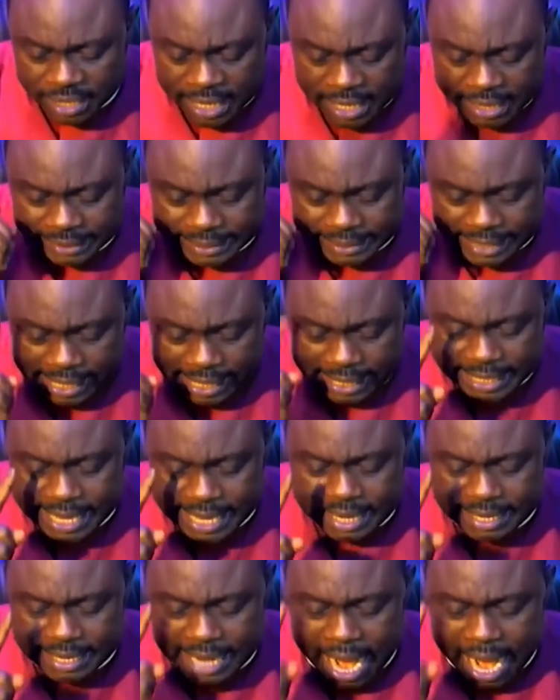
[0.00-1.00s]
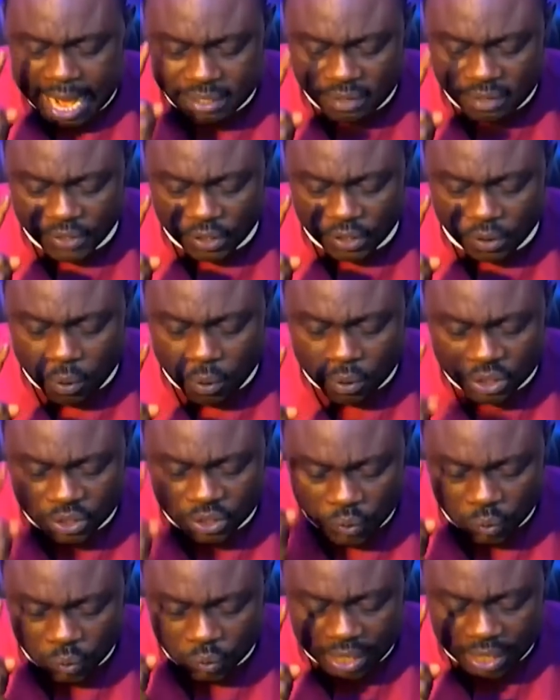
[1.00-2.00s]
And declare the hand of the Lord
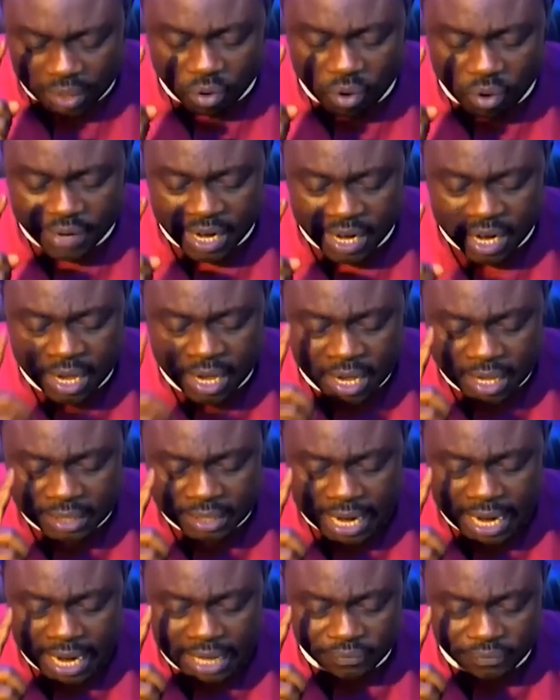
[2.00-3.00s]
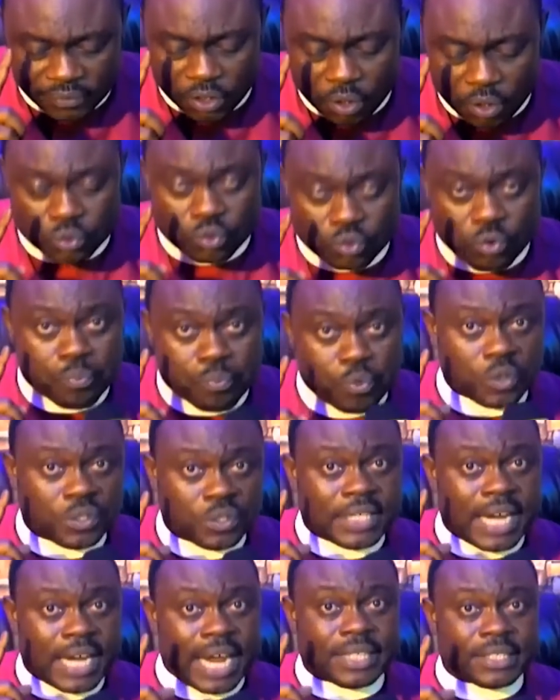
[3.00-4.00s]
to take over, the hand of the Lord to
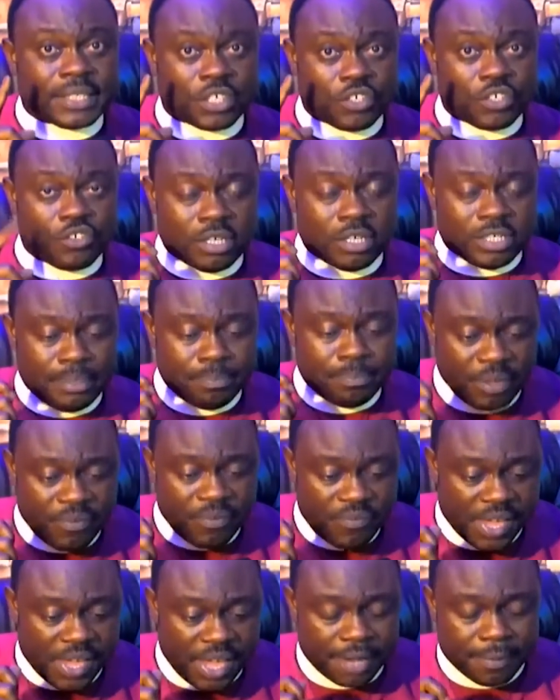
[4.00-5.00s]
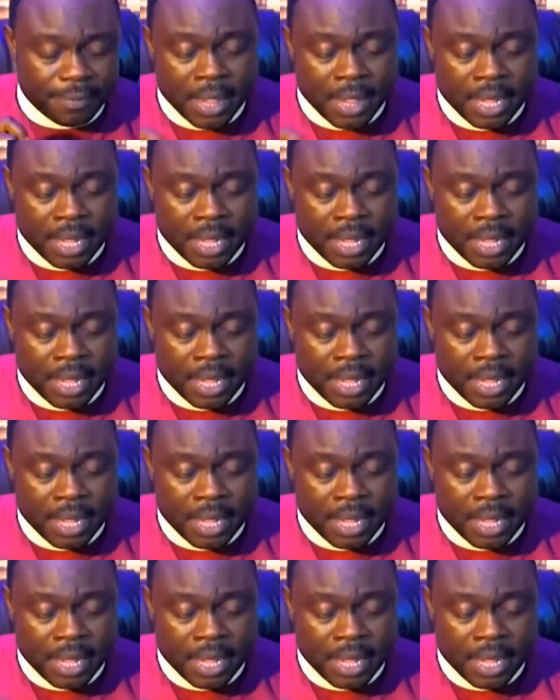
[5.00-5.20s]
protect your BVN.